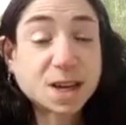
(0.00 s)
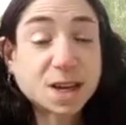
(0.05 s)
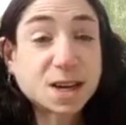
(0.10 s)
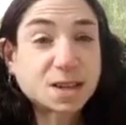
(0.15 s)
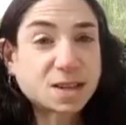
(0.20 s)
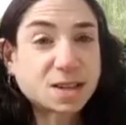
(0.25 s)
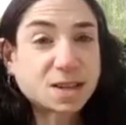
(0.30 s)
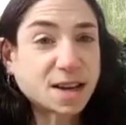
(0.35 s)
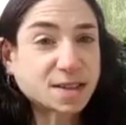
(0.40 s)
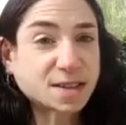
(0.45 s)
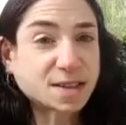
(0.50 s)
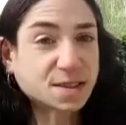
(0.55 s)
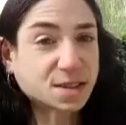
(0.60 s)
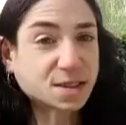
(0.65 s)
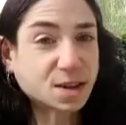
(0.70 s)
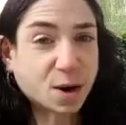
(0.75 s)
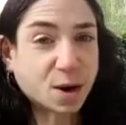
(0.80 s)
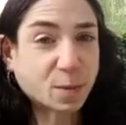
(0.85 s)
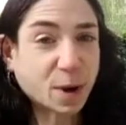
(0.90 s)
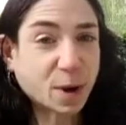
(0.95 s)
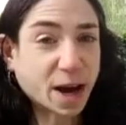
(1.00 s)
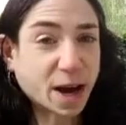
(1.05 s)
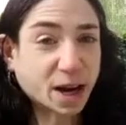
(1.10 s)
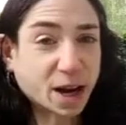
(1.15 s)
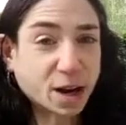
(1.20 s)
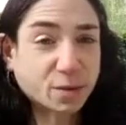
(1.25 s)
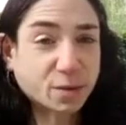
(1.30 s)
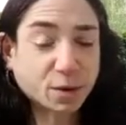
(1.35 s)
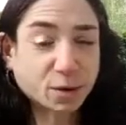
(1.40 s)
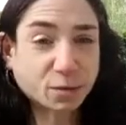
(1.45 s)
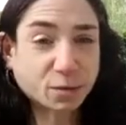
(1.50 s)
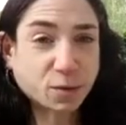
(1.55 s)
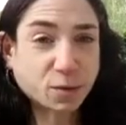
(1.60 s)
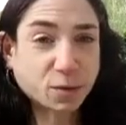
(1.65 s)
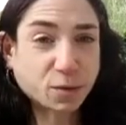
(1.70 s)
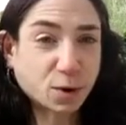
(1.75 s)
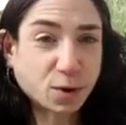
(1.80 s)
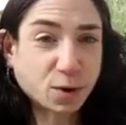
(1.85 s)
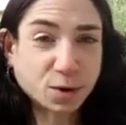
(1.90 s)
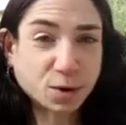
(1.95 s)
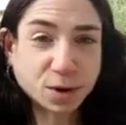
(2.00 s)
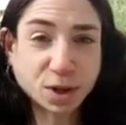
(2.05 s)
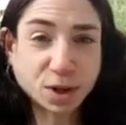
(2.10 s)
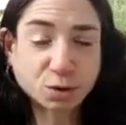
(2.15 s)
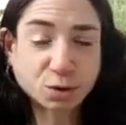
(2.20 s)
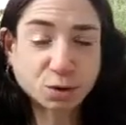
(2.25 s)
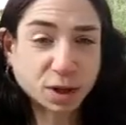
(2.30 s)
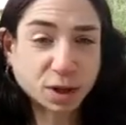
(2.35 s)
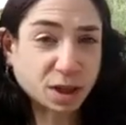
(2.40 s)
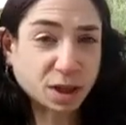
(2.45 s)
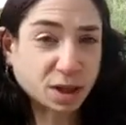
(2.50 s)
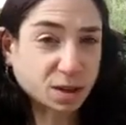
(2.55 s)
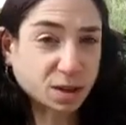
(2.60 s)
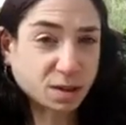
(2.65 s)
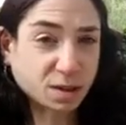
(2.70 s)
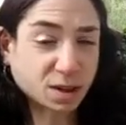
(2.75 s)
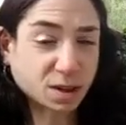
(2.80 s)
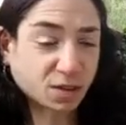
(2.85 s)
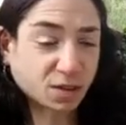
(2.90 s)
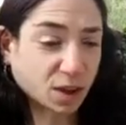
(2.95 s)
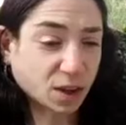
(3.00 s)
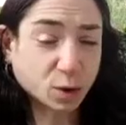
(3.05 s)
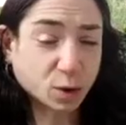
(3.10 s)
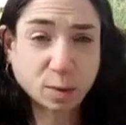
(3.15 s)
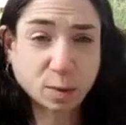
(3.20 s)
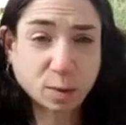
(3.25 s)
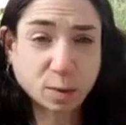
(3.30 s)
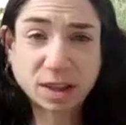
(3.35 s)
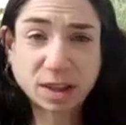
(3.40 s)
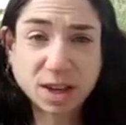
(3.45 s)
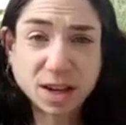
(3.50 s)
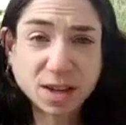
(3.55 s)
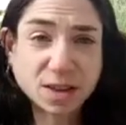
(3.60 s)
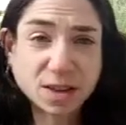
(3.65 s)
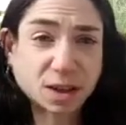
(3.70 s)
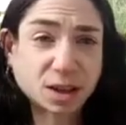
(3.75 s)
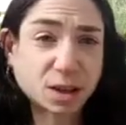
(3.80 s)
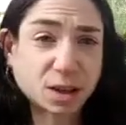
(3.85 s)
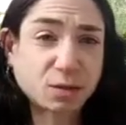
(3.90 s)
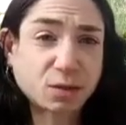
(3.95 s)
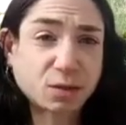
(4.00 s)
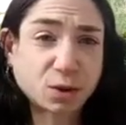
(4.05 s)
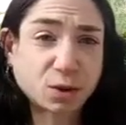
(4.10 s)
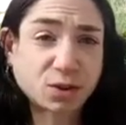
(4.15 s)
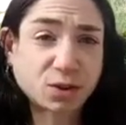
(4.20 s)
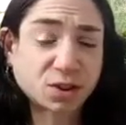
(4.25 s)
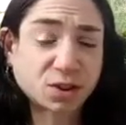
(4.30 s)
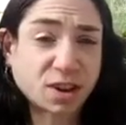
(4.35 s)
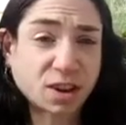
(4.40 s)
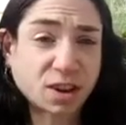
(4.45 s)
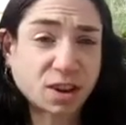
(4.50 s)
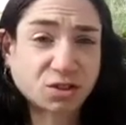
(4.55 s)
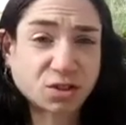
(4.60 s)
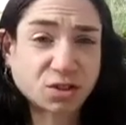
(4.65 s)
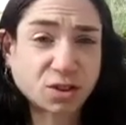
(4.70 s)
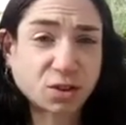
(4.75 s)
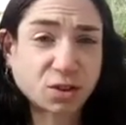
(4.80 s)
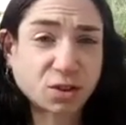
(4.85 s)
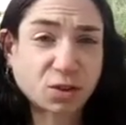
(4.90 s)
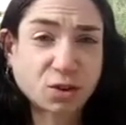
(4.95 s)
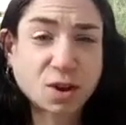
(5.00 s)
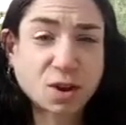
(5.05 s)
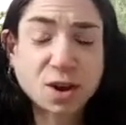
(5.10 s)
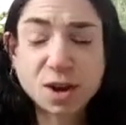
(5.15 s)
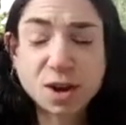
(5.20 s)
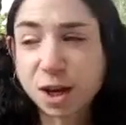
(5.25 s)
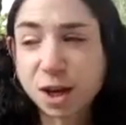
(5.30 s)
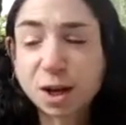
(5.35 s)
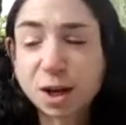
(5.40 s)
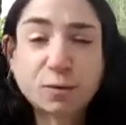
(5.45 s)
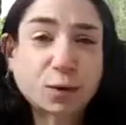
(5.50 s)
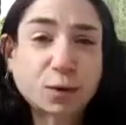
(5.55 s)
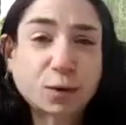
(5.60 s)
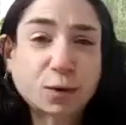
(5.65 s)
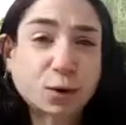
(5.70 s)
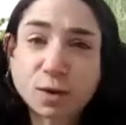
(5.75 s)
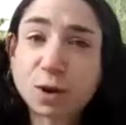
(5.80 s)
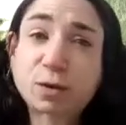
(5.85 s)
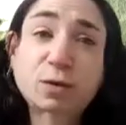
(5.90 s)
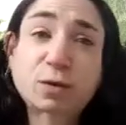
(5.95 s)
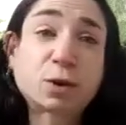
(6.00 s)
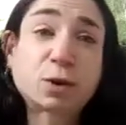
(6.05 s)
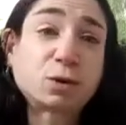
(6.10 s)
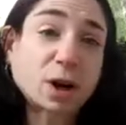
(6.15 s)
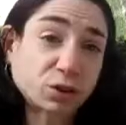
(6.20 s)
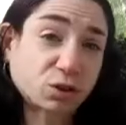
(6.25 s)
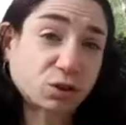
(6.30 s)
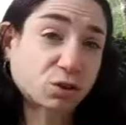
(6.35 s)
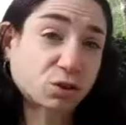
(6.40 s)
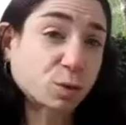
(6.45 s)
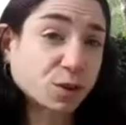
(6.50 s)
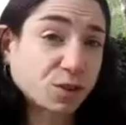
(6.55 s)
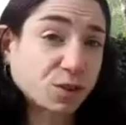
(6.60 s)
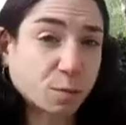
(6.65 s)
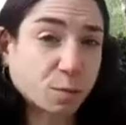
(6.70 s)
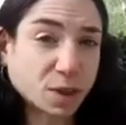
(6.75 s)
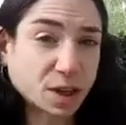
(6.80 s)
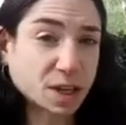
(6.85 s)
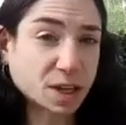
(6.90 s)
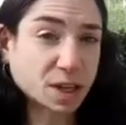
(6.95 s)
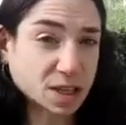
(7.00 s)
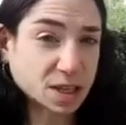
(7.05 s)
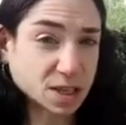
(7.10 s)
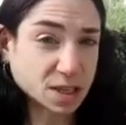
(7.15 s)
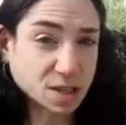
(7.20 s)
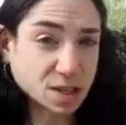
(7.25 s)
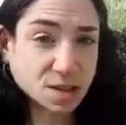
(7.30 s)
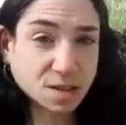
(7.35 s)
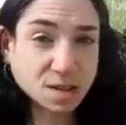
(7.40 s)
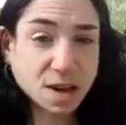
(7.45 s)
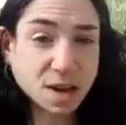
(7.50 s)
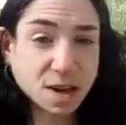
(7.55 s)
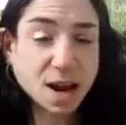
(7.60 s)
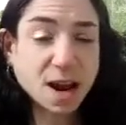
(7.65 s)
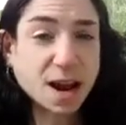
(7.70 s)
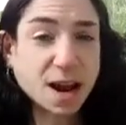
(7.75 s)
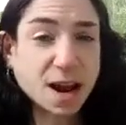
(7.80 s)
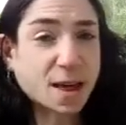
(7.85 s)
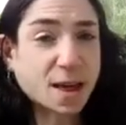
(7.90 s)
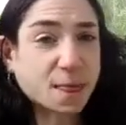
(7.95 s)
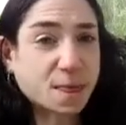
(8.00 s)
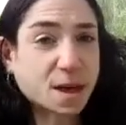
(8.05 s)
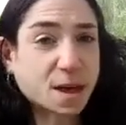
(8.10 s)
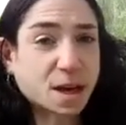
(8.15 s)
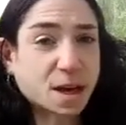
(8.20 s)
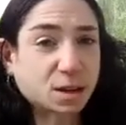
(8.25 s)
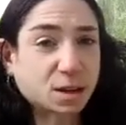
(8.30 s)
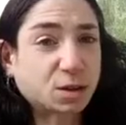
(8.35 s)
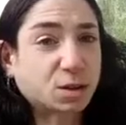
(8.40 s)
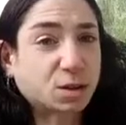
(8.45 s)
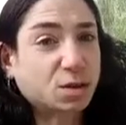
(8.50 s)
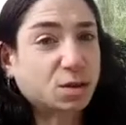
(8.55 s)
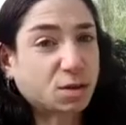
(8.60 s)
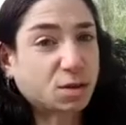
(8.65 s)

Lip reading: Yes, I have a full ingredient encyclopedia that gives you suggestions. First of all, if you're not sure what something is, and then